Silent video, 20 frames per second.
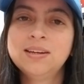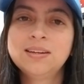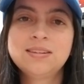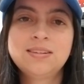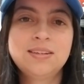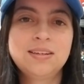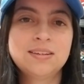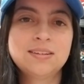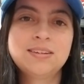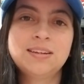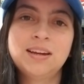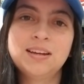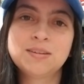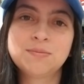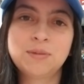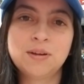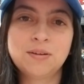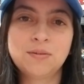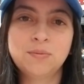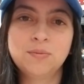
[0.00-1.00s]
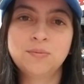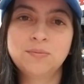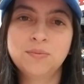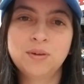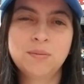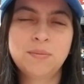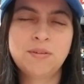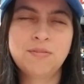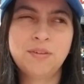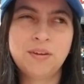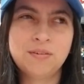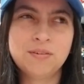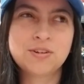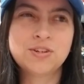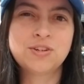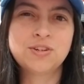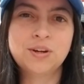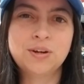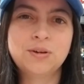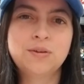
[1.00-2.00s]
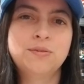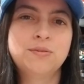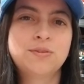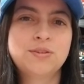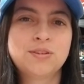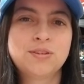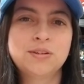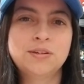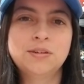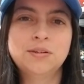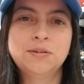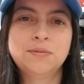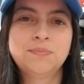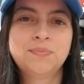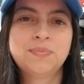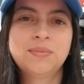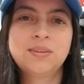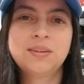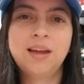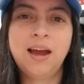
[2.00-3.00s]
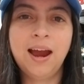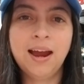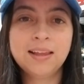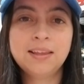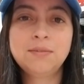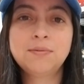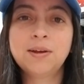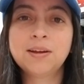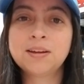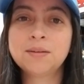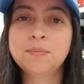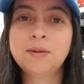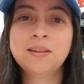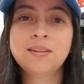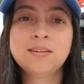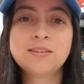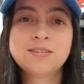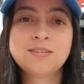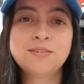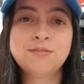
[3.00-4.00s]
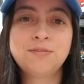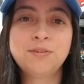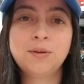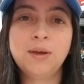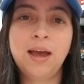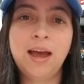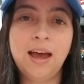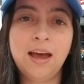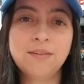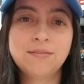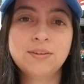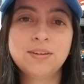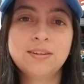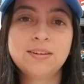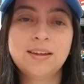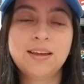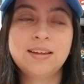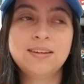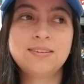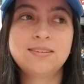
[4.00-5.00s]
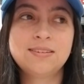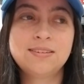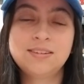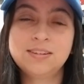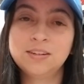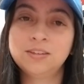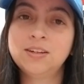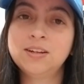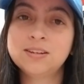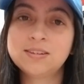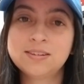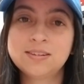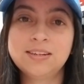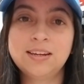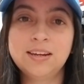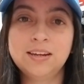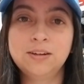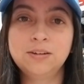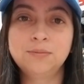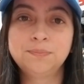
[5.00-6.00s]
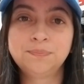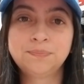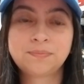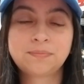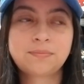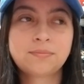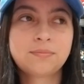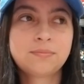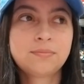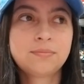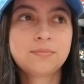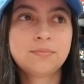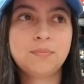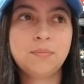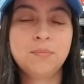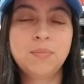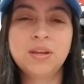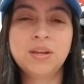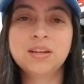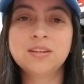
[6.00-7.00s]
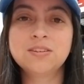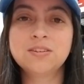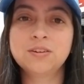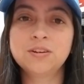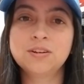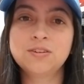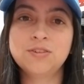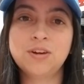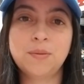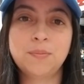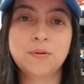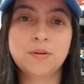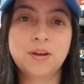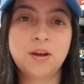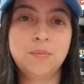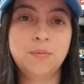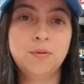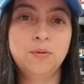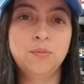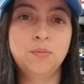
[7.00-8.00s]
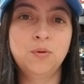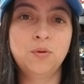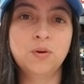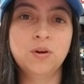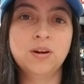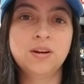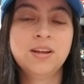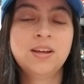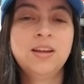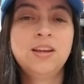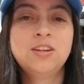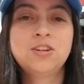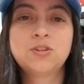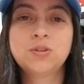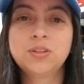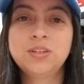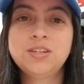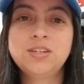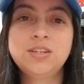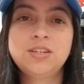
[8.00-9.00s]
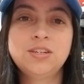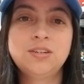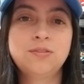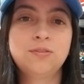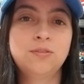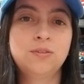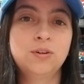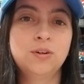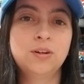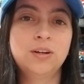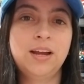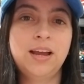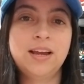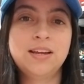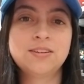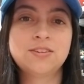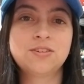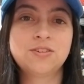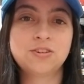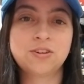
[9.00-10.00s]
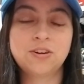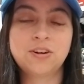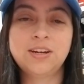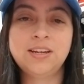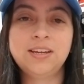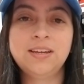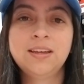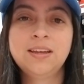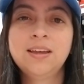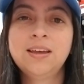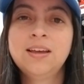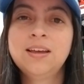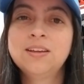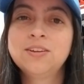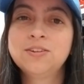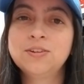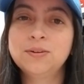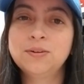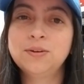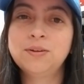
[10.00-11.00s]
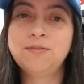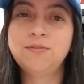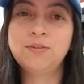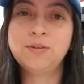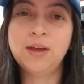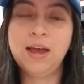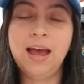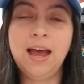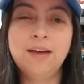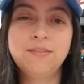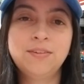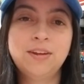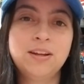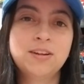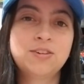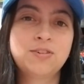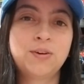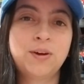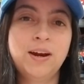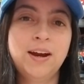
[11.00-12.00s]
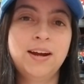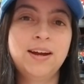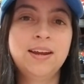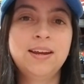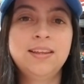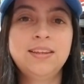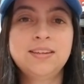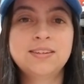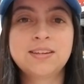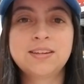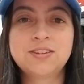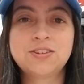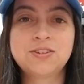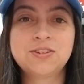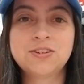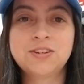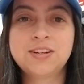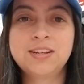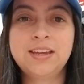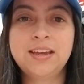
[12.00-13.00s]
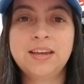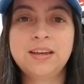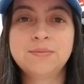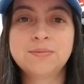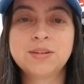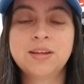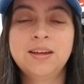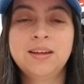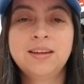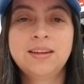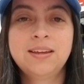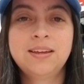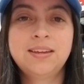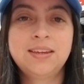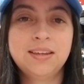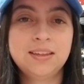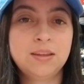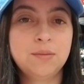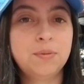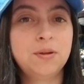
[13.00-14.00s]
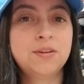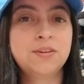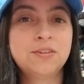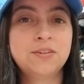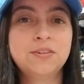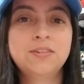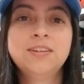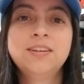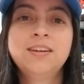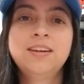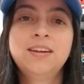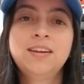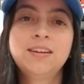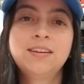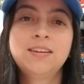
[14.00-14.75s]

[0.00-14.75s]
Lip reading: CSI is one of my favorite shows, so highly recommend this if you have it. It's still on sale because they're going to drop a couple more trilogies for Ace Attorney. So if you have not tried any of these Ace Attorney games, get the bundle.